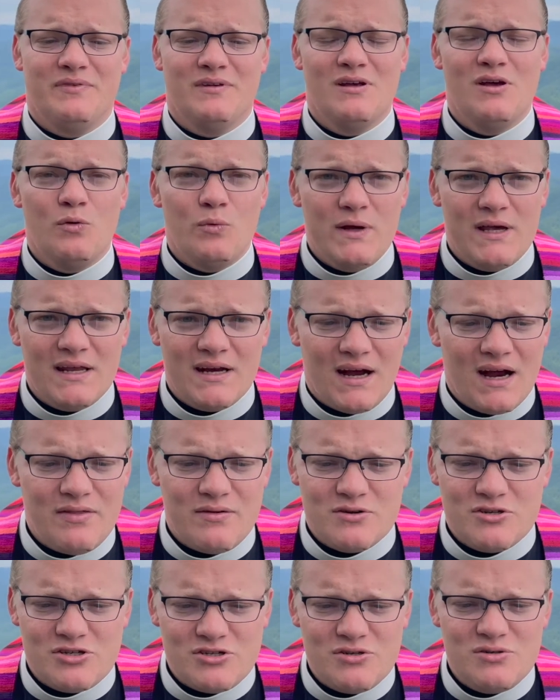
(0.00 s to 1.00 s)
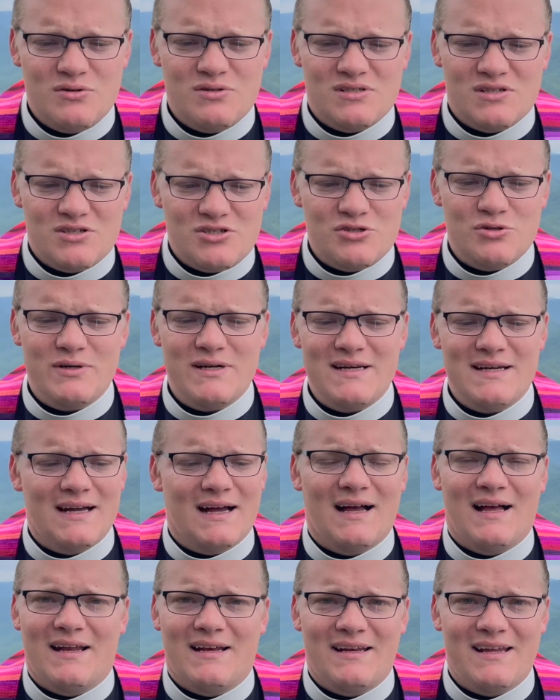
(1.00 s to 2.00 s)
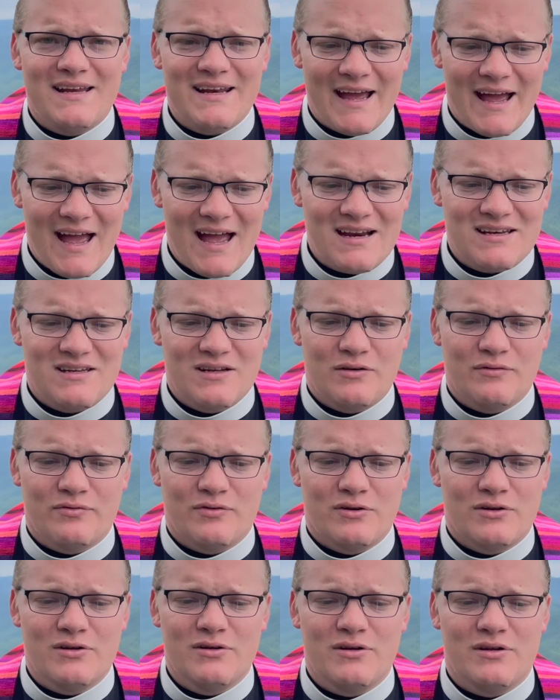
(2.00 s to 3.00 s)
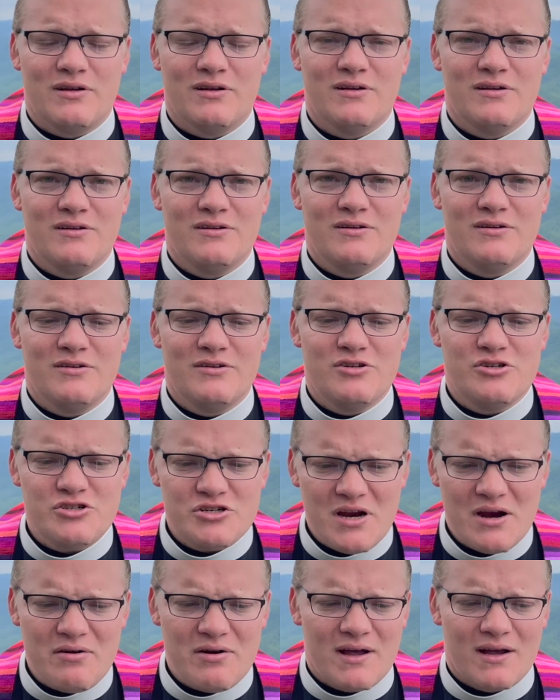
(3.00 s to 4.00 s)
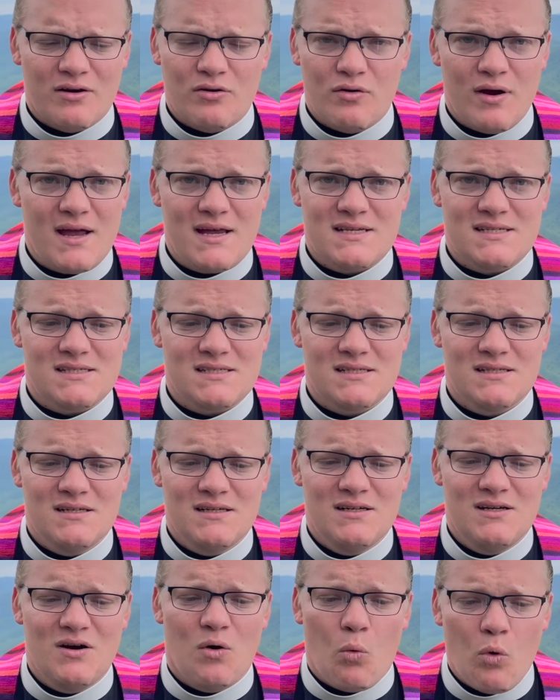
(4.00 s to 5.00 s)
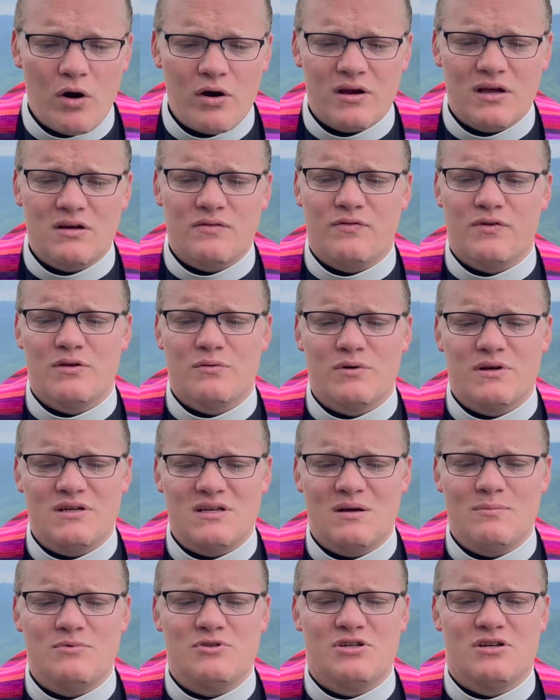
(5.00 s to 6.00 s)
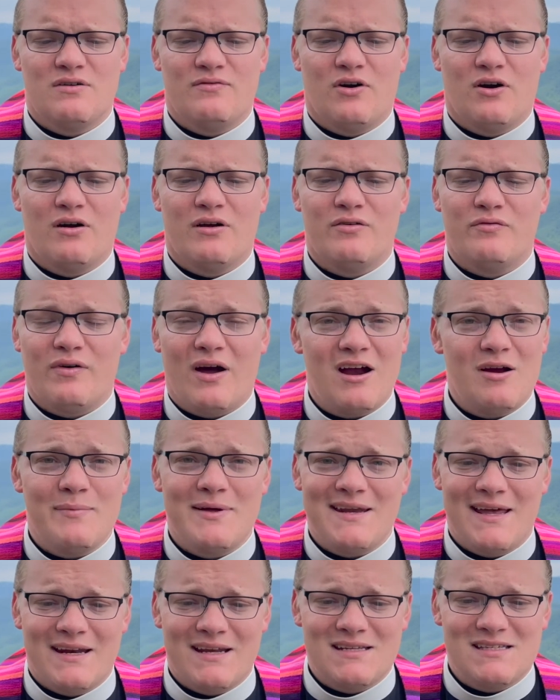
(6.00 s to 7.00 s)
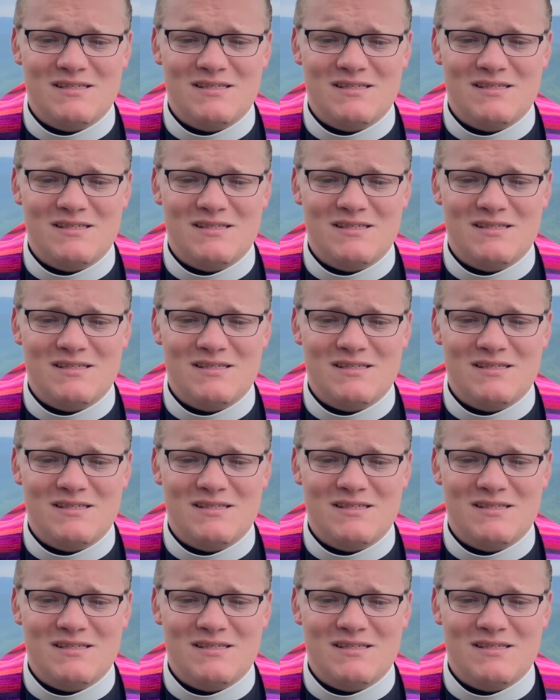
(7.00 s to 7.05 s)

We can either choose to join God in acting for good, sharing grace, working for the redemption of our environment and its